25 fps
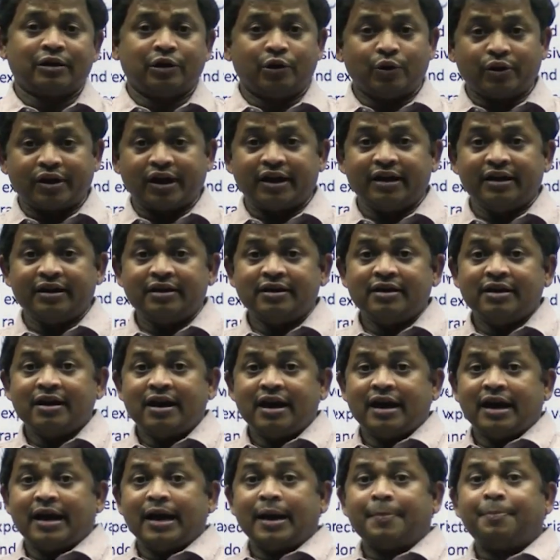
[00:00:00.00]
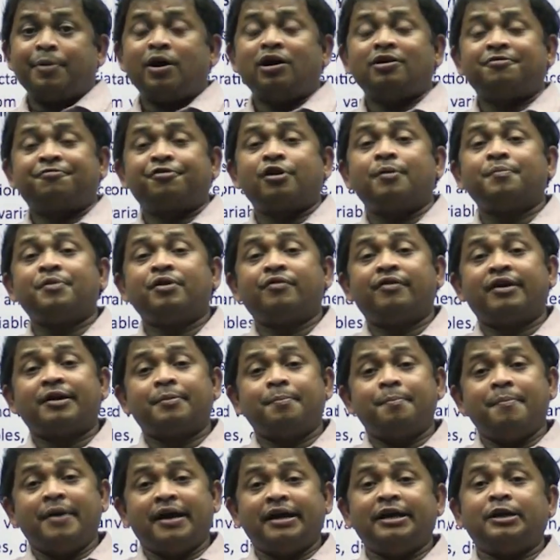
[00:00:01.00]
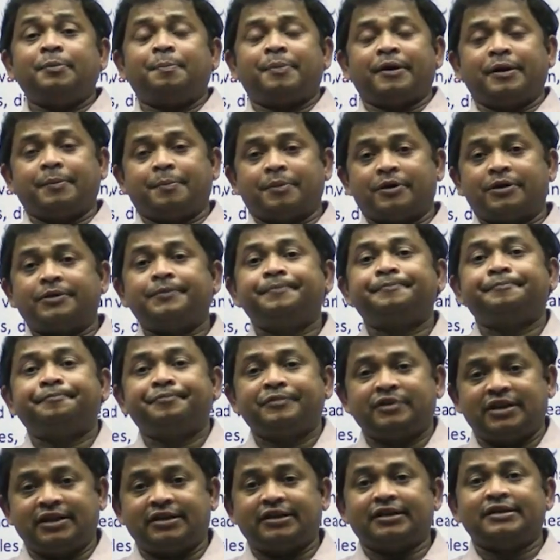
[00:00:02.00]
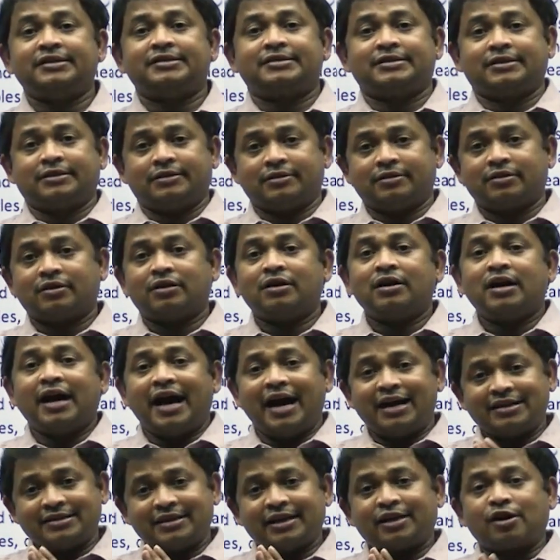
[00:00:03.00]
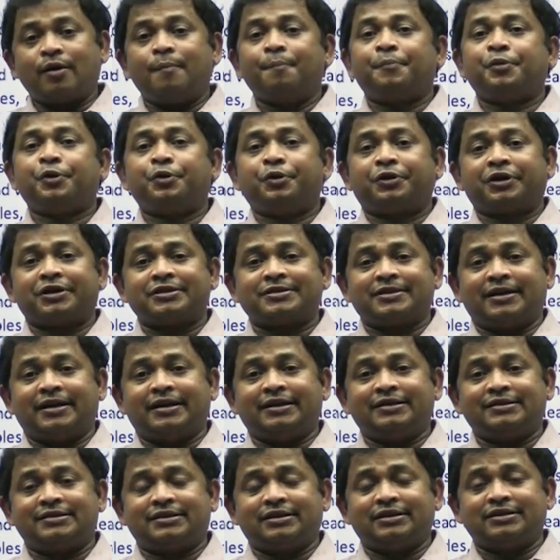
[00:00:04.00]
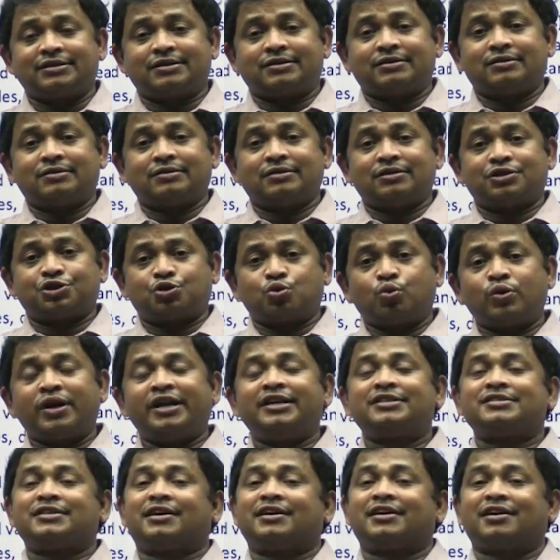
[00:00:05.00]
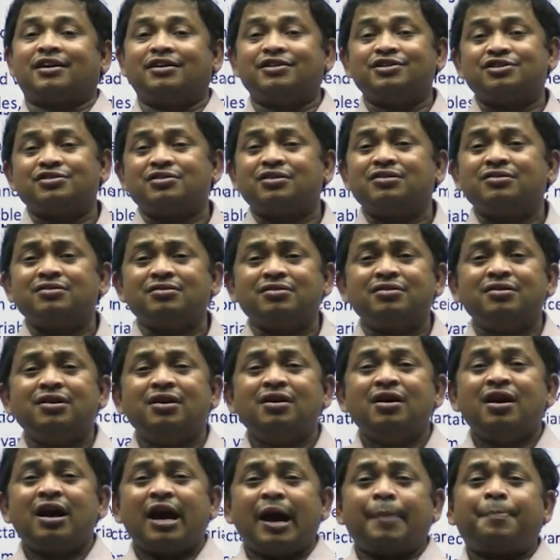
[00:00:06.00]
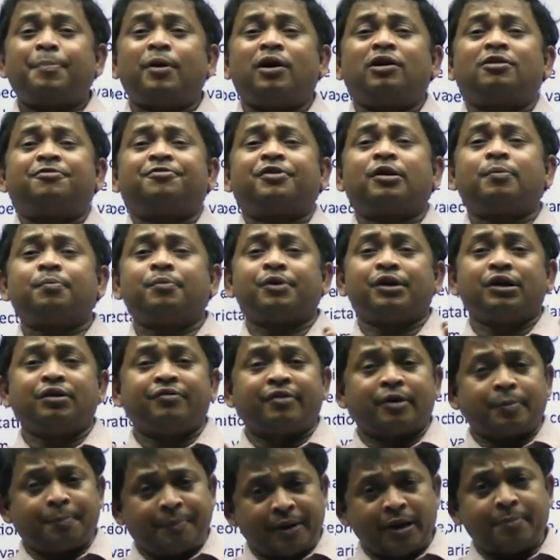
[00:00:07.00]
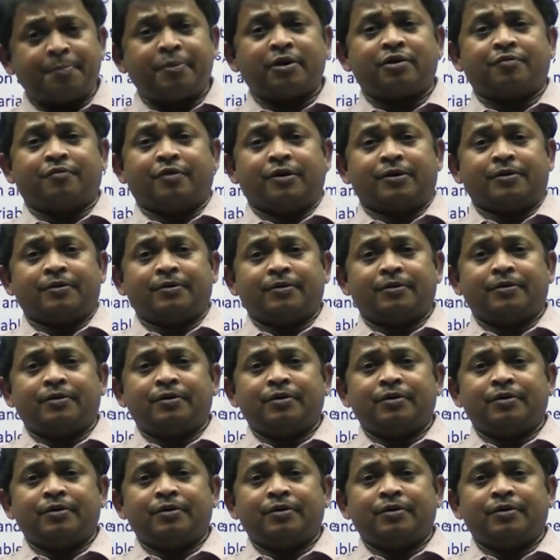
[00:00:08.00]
Okay, apart from your main paper, that is as a computer science students are concerned, apart from your paper 1,